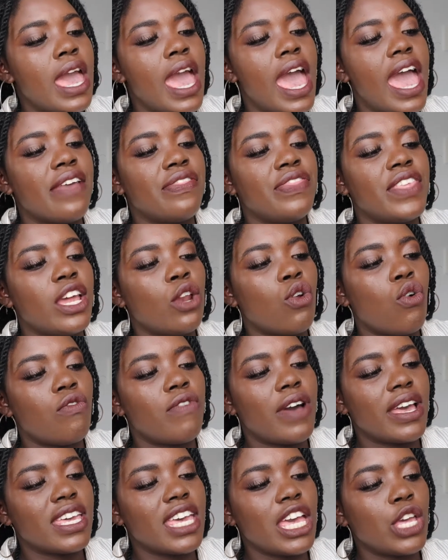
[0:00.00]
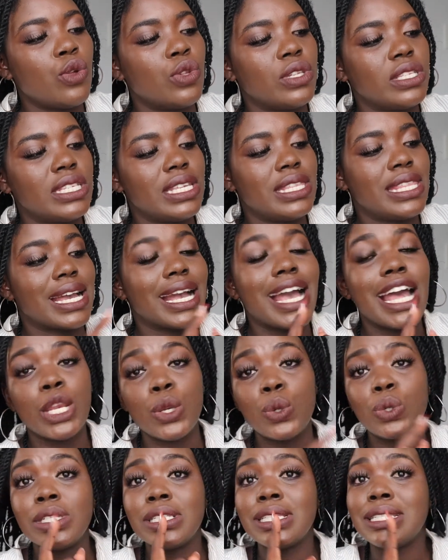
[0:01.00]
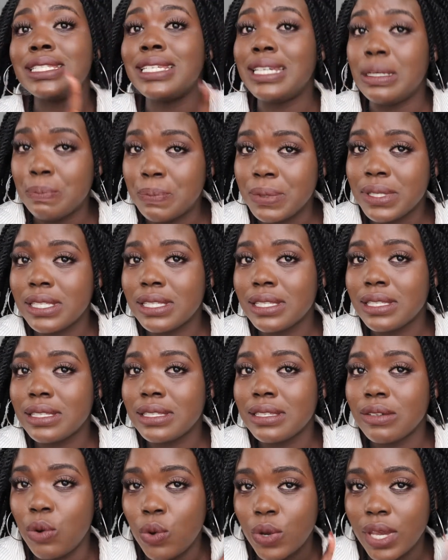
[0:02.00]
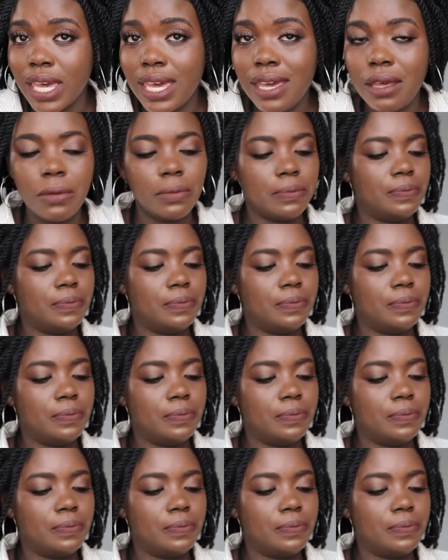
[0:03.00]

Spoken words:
and then over here you'll see the candle tips. Okay,